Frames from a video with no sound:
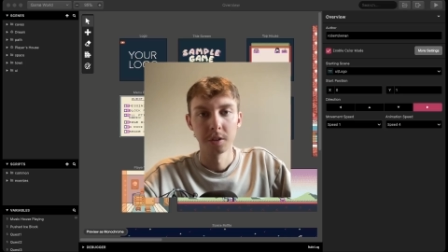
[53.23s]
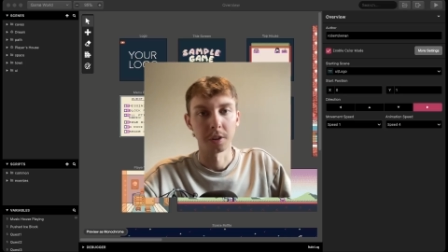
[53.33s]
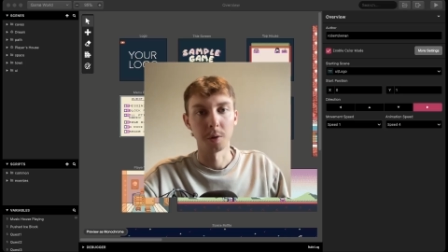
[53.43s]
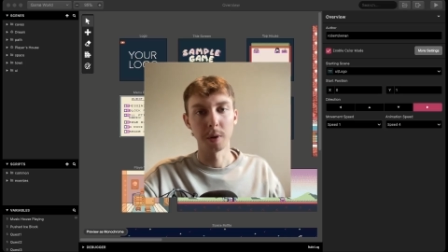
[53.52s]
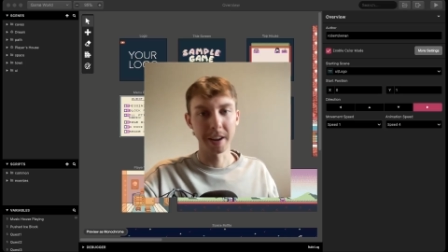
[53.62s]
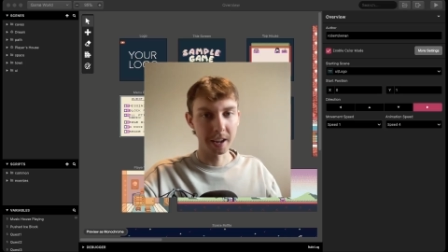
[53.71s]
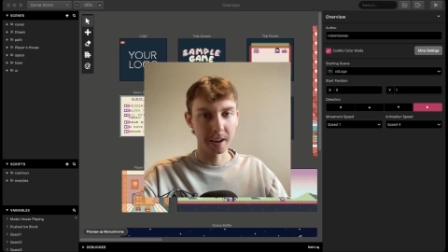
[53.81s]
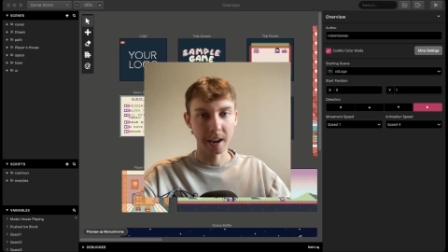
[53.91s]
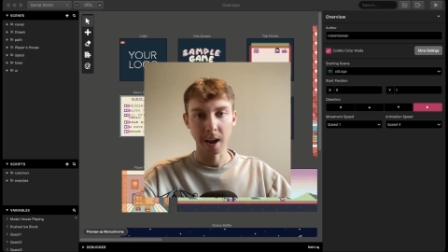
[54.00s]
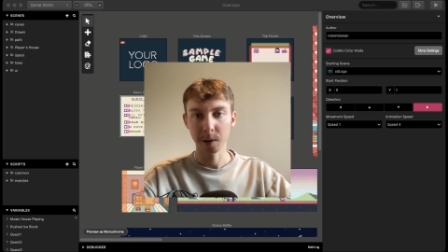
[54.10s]
So we're here
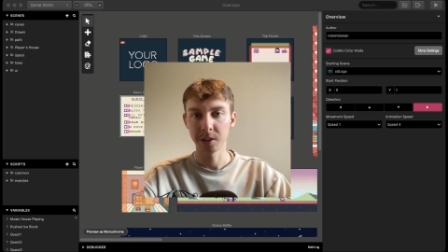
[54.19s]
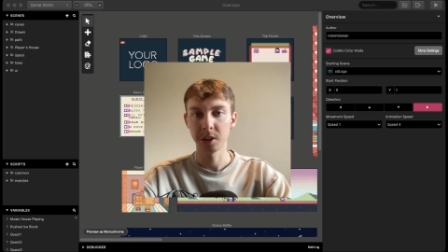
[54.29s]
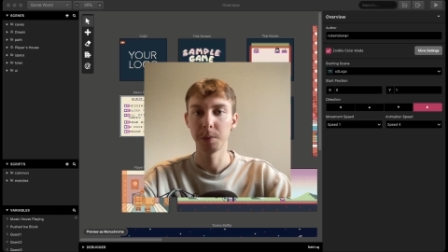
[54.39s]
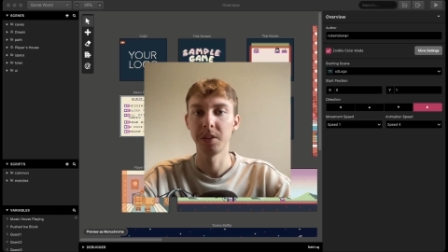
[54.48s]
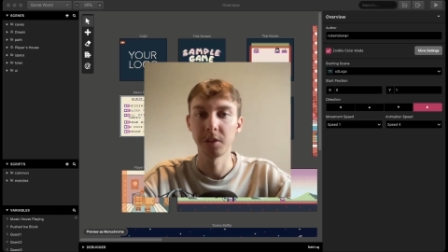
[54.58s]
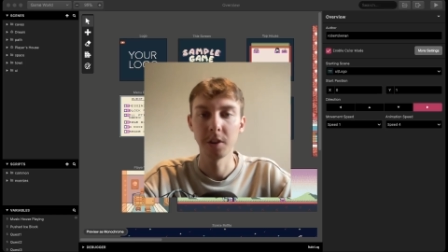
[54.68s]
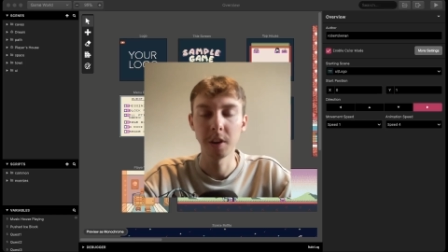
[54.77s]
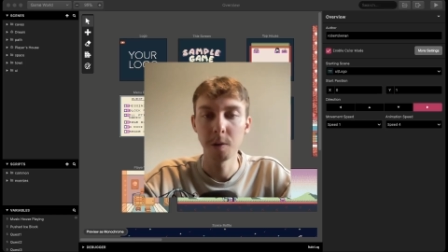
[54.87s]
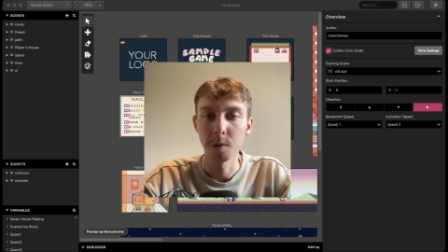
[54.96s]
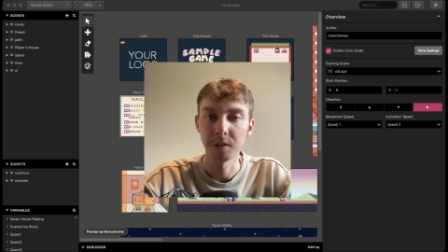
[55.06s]
now in GB
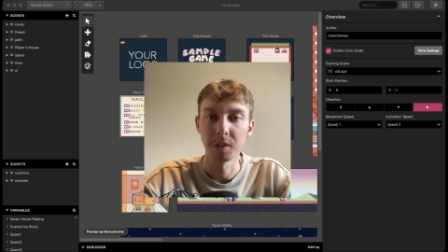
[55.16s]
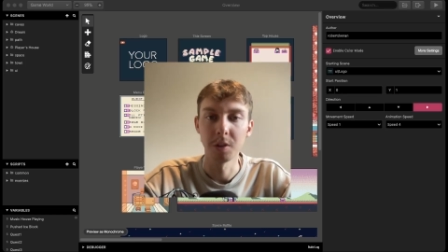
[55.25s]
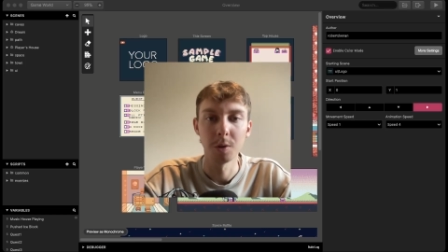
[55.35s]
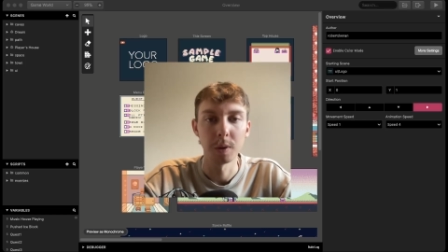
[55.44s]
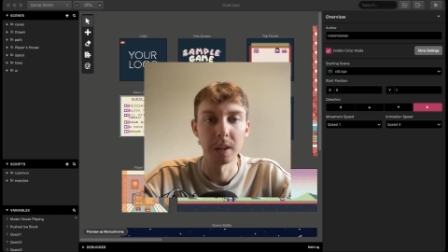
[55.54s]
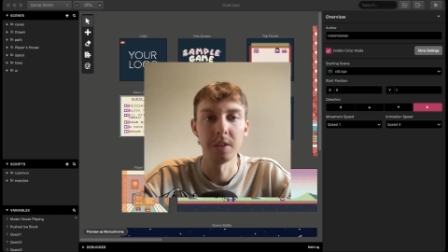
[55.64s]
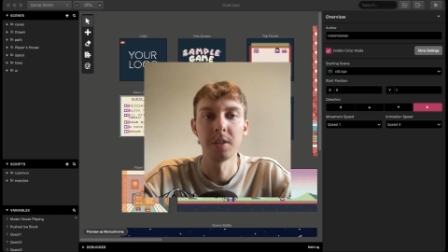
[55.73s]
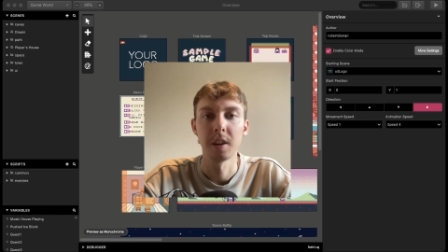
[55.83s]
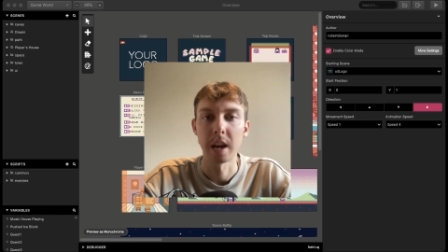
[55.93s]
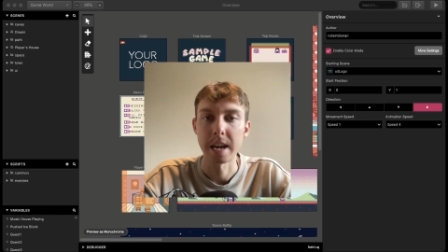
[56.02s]
Studio. All we have to do
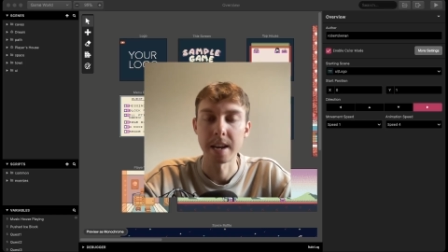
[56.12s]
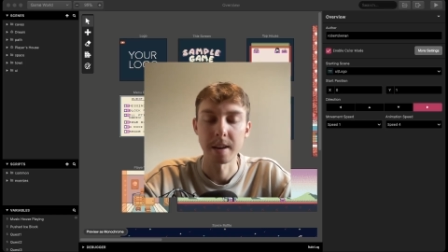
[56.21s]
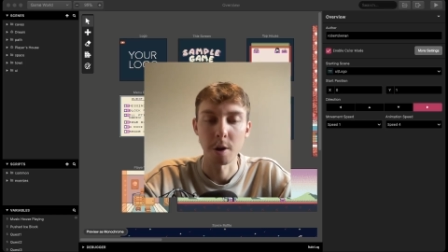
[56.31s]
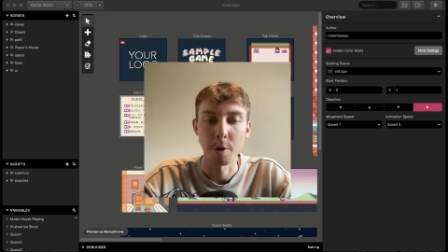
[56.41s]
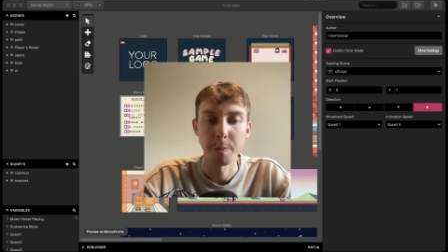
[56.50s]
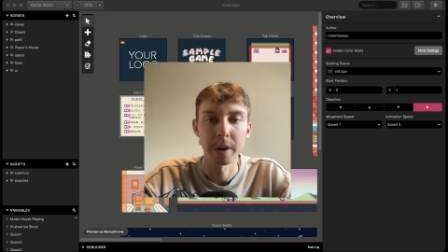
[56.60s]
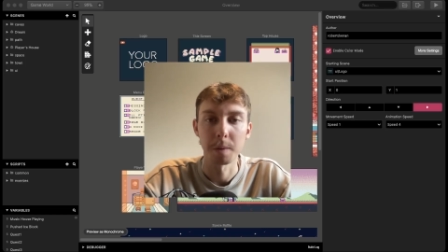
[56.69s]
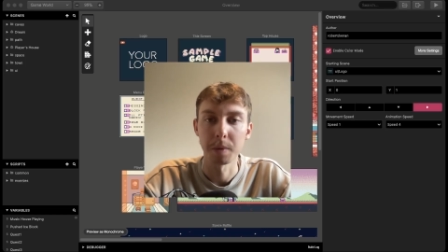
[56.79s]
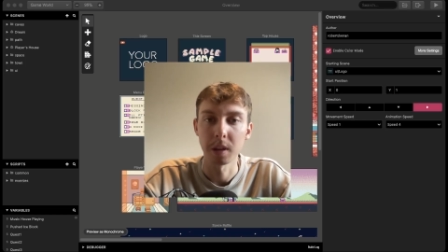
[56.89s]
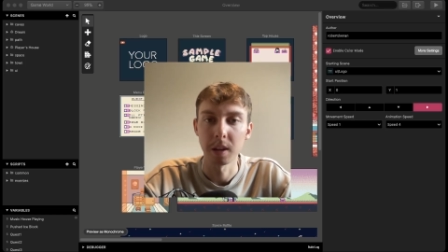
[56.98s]
is open
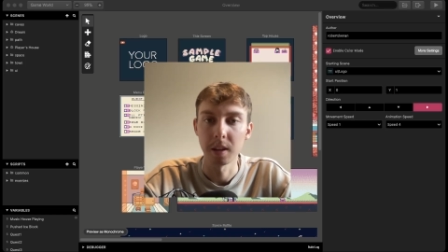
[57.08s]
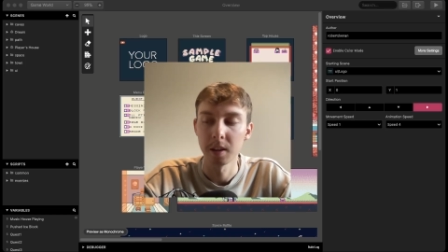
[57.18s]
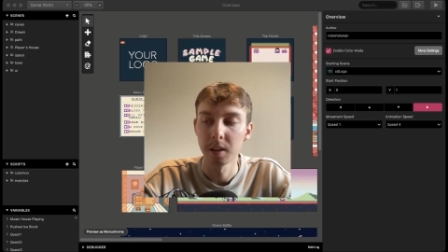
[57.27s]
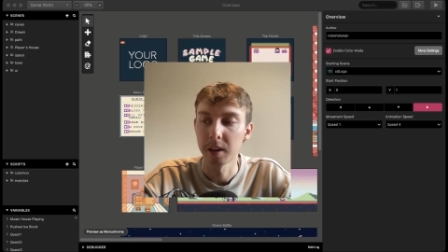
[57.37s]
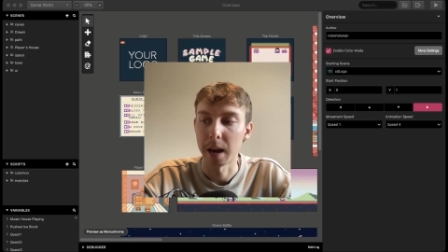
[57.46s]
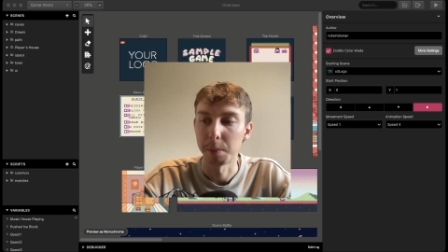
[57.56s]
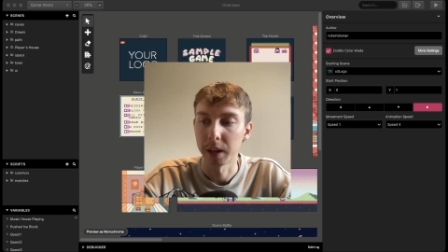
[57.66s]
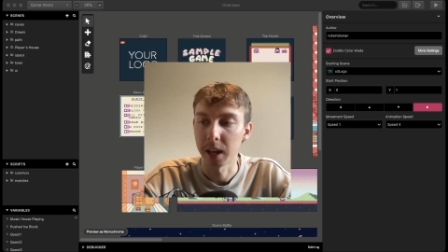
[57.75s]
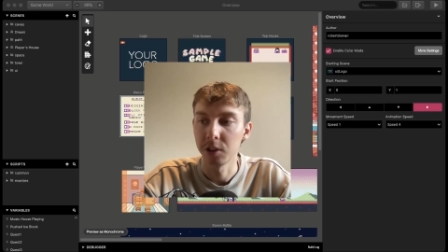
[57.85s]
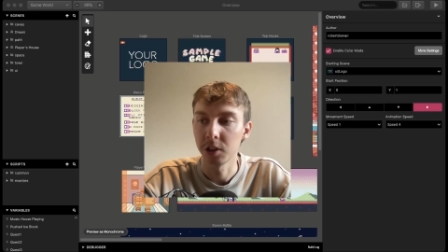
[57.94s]
up the
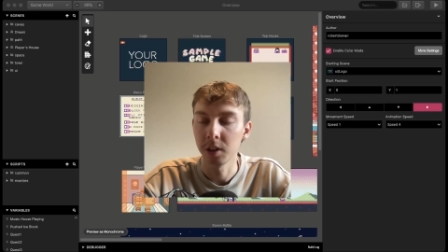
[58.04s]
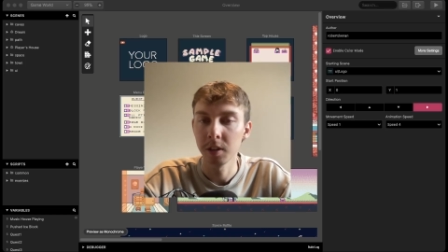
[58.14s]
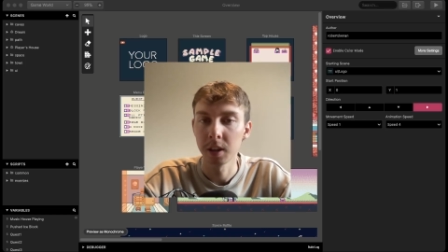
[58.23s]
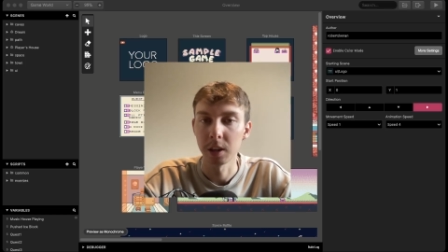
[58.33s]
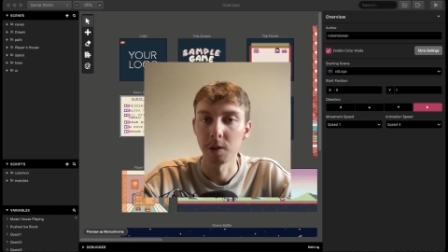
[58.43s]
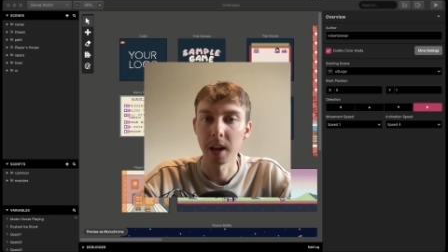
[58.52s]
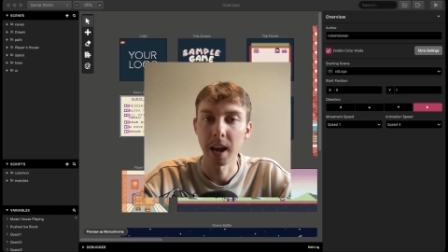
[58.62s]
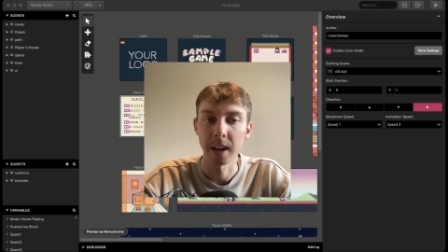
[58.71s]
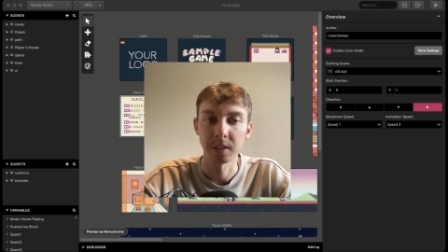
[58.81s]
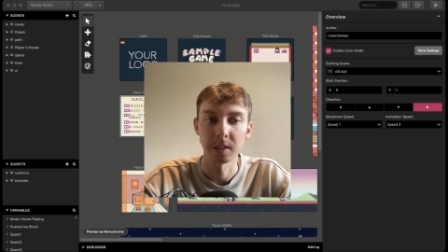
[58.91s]
application. You'll
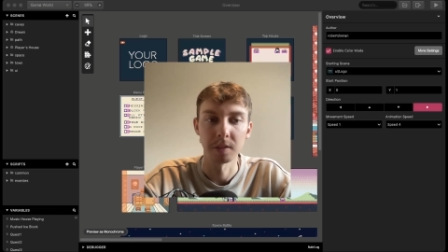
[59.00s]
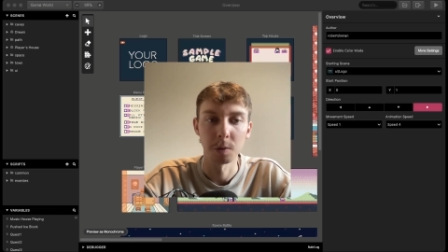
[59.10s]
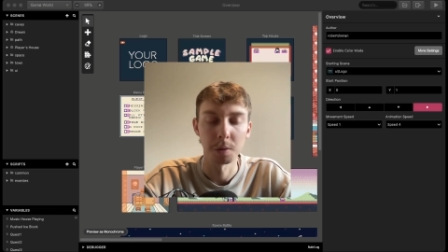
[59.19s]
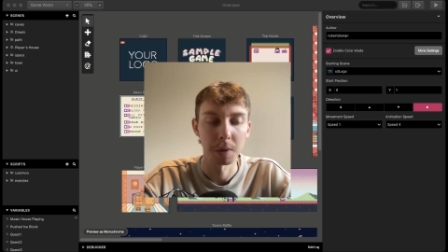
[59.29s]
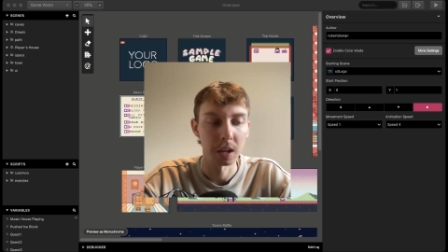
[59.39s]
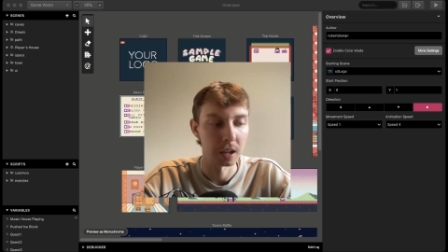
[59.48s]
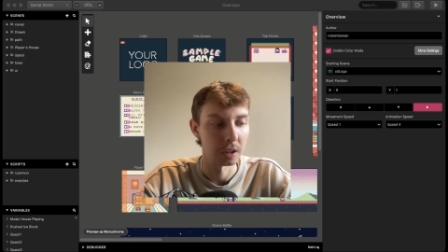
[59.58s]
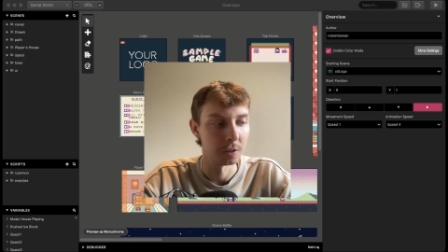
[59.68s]
get asked if you want to make a